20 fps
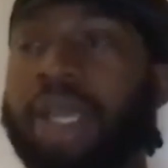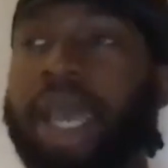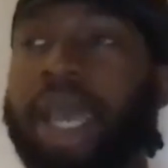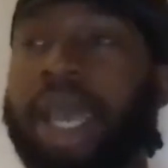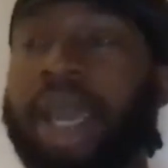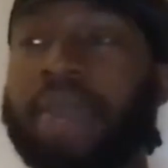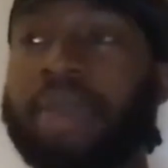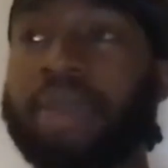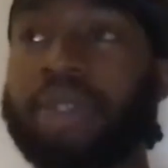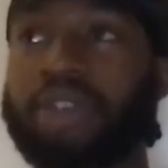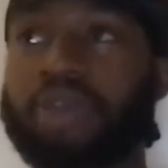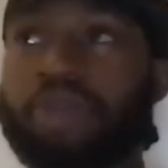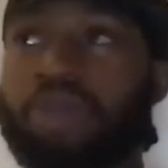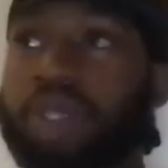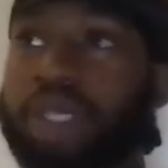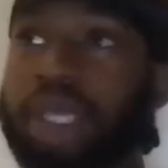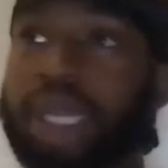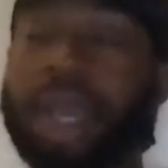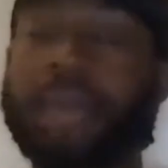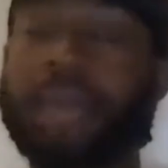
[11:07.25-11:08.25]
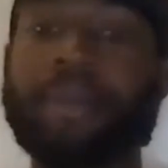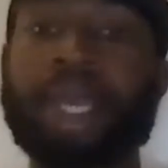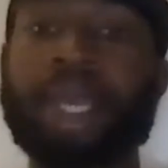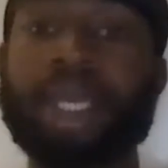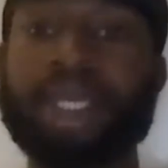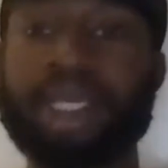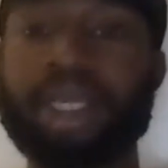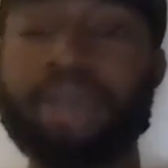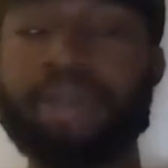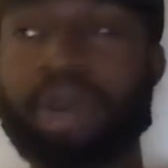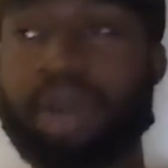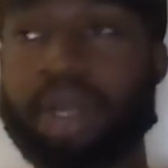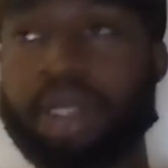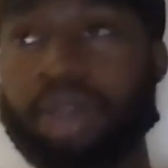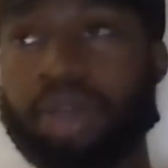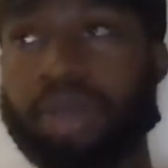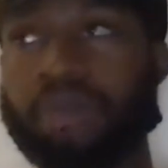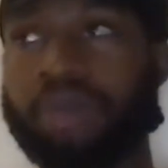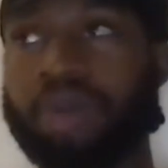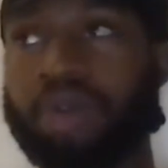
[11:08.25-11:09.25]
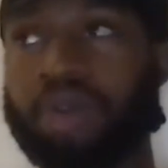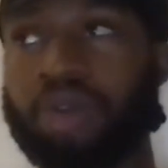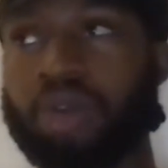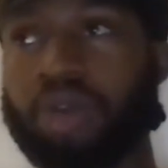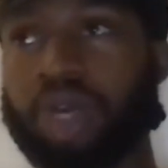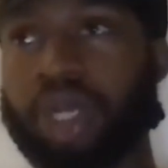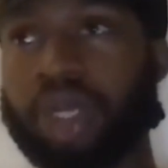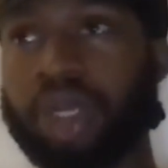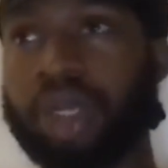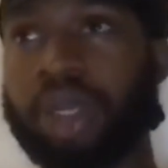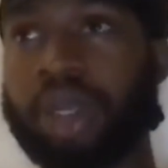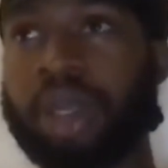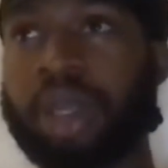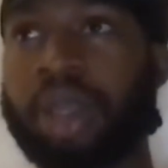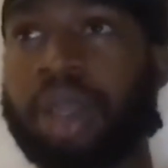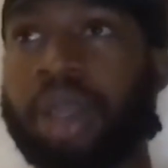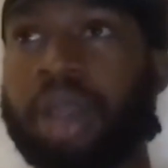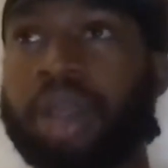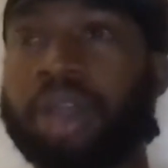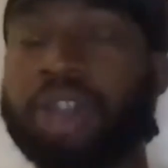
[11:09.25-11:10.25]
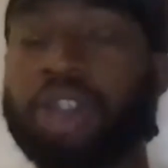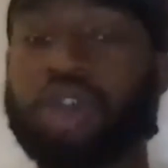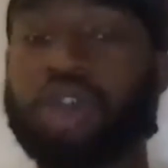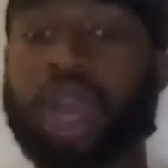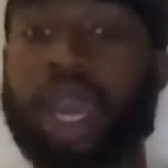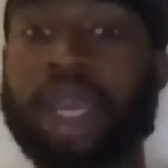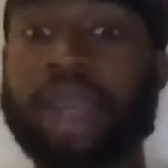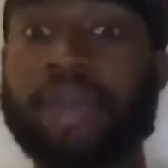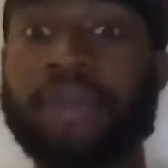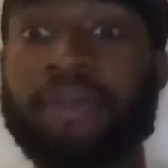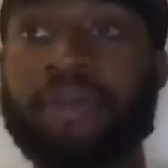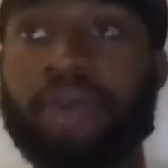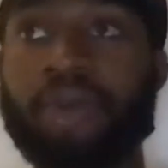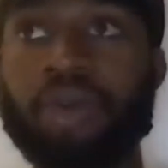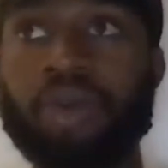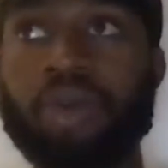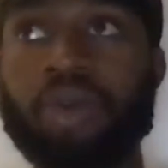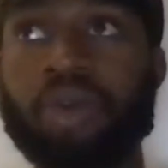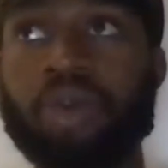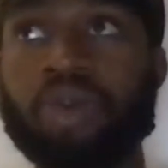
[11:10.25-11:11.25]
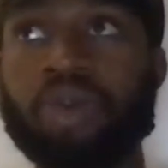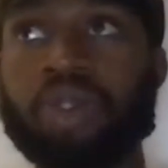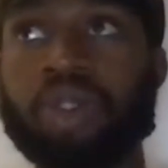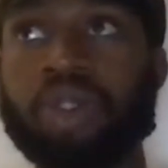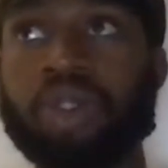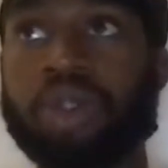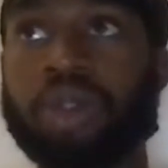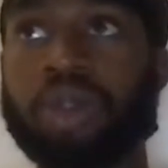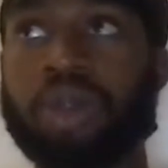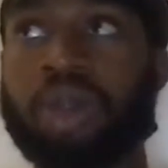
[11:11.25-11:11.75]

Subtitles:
elements of music, like mixing, mastering, recording, tracking vocals.